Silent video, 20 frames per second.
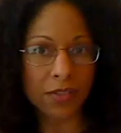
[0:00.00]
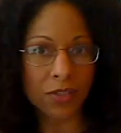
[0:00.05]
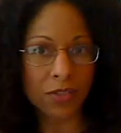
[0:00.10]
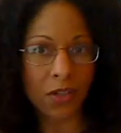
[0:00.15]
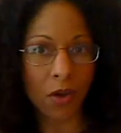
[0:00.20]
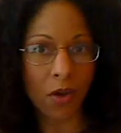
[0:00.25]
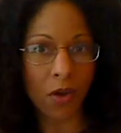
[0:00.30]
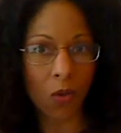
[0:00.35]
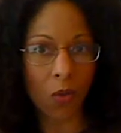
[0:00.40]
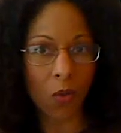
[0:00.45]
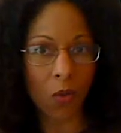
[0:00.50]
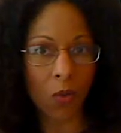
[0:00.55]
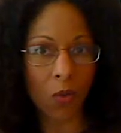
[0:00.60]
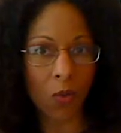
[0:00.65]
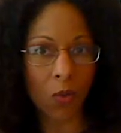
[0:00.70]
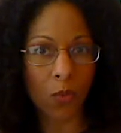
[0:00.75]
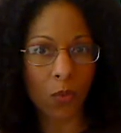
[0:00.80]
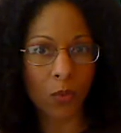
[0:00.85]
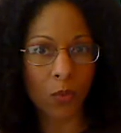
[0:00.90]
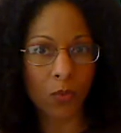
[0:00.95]

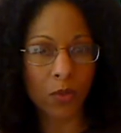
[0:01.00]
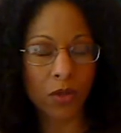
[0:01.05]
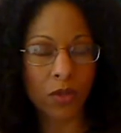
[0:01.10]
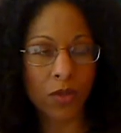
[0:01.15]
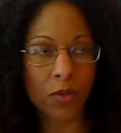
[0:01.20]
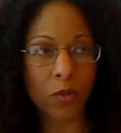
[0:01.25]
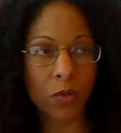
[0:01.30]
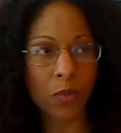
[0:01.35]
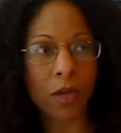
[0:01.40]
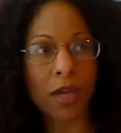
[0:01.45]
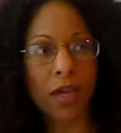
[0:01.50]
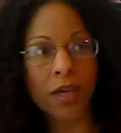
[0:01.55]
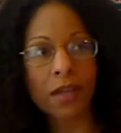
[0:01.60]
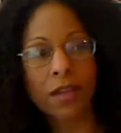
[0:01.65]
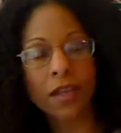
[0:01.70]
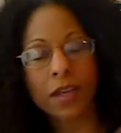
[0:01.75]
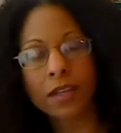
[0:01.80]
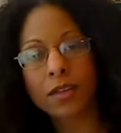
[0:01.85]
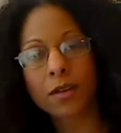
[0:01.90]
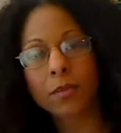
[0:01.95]
So you
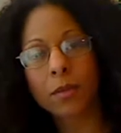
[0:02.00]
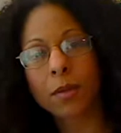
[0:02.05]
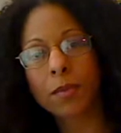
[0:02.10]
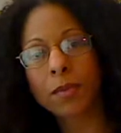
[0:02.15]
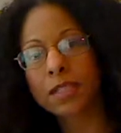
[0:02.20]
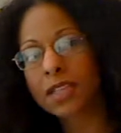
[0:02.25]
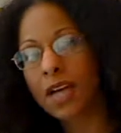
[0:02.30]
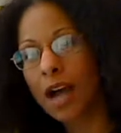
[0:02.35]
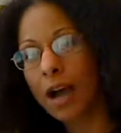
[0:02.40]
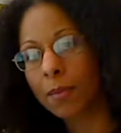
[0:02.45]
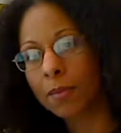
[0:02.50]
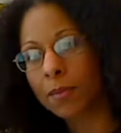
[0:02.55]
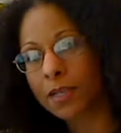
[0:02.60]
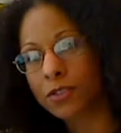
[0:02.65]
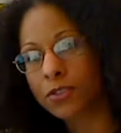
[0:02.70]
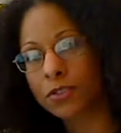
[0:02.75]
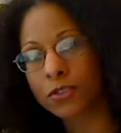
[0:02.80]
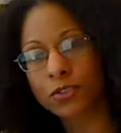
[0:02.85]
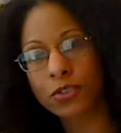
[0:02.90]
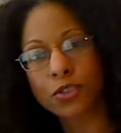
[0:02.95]
may, there may be
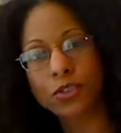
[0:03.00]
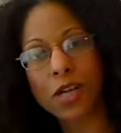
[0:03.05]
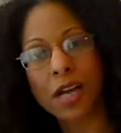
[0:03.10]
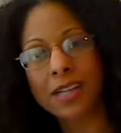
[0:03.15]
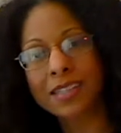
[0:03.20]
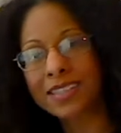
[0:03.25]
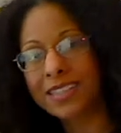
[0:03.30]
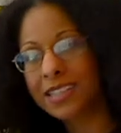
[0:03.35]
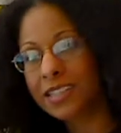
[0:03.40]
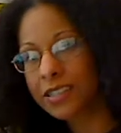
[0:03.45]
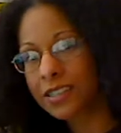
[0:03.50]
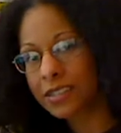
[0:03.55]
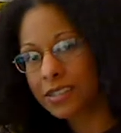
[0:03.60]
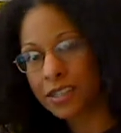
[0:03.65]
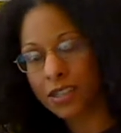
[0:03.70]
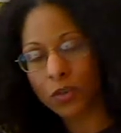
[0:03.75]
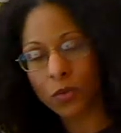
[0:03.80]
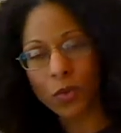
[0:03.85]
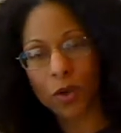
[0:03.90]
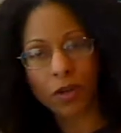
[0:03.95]
topics or ideas
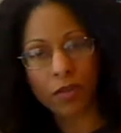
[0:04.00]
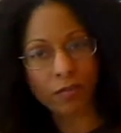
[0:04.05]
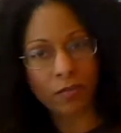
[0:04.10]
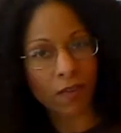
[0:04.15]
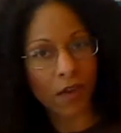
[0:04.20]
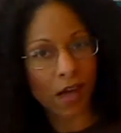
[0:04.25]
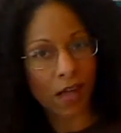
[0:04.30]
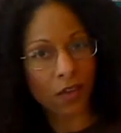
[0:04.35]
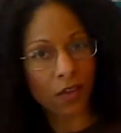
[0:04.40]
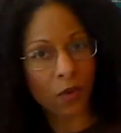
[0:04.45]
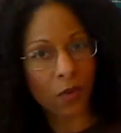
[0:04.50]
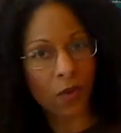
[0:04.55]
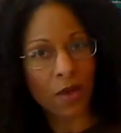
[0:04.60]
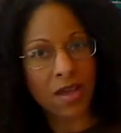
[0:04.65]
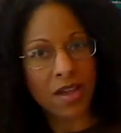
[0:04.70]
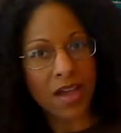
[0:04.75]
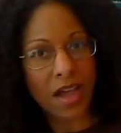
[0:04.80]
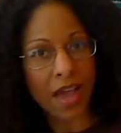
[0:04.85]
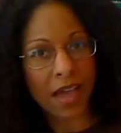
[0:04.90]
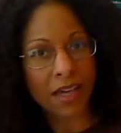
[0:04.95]
that you want to follow,
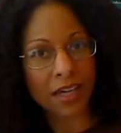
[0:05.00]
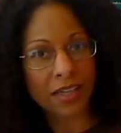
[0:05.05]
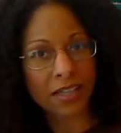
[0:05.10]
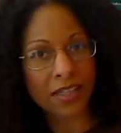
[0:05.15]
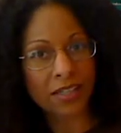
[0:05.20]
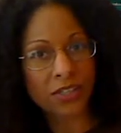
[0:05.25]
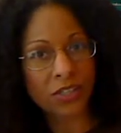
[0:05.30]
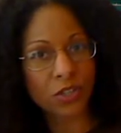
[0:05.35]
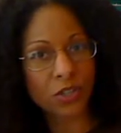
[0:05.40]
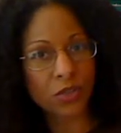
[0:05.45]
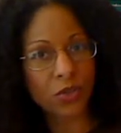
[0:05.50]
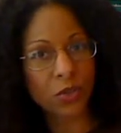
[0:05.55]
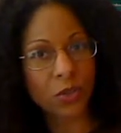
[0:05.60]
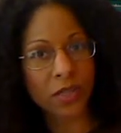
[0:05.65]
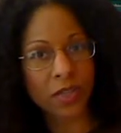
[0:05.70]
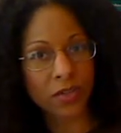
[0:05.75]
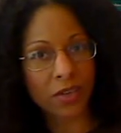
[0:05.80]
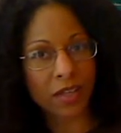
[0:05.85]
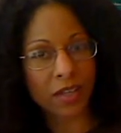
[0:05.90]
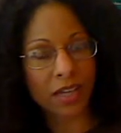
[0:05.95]
and just
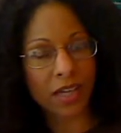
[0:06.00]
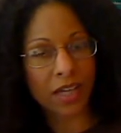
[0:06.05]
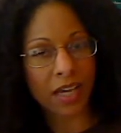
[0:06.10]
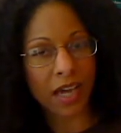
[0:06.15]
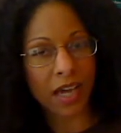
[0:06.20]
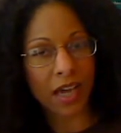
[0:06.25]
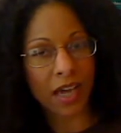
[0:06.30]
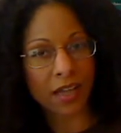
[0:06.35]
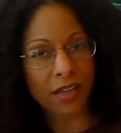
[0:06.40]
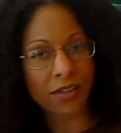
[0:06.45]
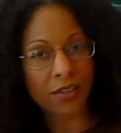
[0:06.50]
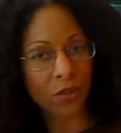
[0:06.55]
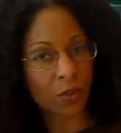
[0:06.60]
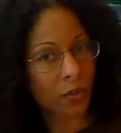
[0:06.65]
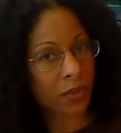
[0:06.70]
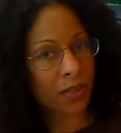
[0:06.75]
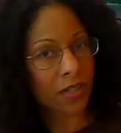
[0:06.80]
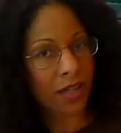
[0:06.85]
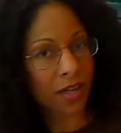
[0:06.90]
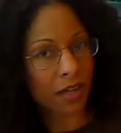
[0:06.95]
doing everything at
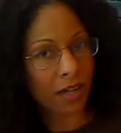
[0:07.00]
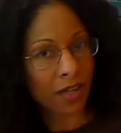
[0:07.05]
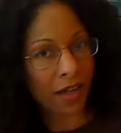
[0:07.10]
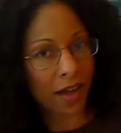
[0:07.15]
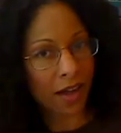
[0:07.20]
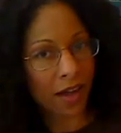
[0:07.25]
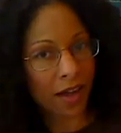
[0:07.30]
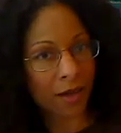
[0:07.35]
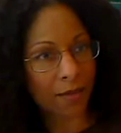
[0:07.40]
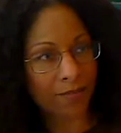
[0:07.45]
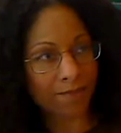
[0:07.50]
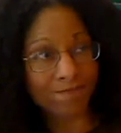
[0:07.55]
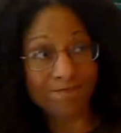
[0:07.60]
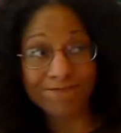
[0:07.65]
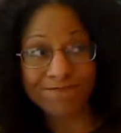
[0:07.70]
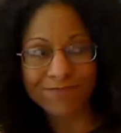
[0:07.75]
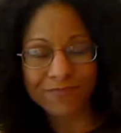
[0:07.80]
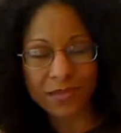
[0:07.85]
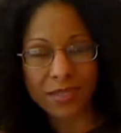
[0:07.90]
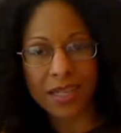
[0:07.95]
twitter.com,
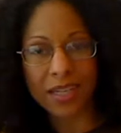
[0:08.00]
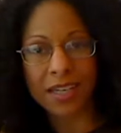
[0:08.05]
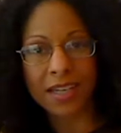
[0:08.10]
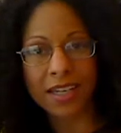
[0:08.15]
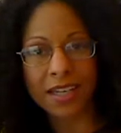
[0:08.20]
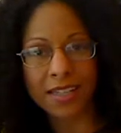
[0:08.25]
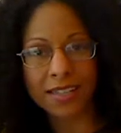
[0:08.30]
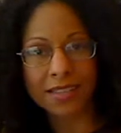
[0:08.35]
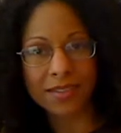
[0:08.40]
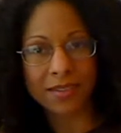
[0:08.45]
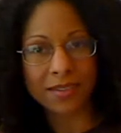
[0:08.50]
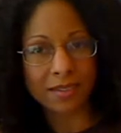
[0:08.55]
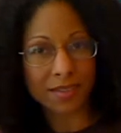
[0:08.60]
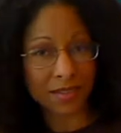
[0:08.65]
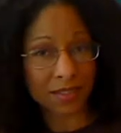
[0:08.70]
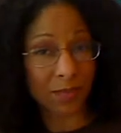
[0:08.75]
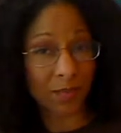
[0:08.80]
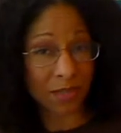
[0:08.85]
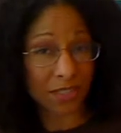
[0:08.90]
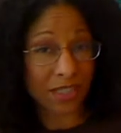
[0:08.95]
it
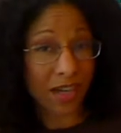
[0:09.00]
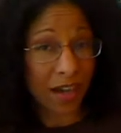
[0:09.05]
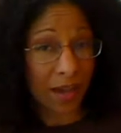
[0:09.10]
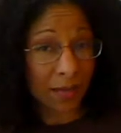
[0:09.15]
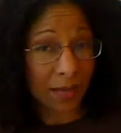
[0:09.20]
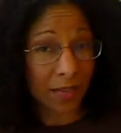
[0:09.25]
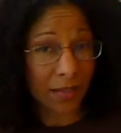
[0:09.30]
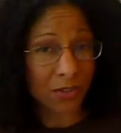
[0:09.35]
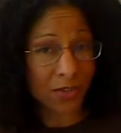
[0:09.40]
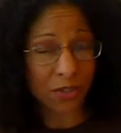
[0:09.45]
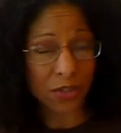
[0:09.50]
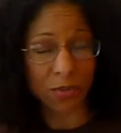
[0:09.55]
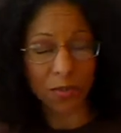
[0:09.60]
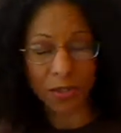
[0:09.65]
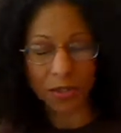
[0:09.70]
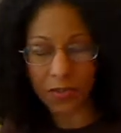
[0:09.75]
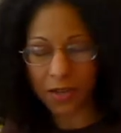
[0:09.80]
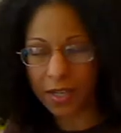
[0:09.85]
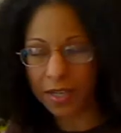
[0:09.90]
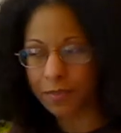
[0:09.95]
can be time
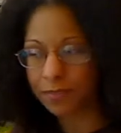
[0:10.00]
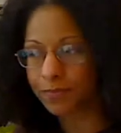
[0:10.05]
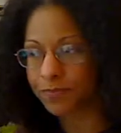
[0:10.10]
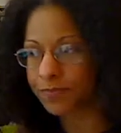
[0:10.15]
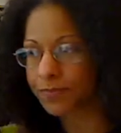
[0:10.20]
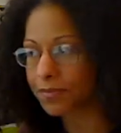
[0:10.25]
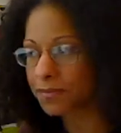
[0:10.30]
consuming, right?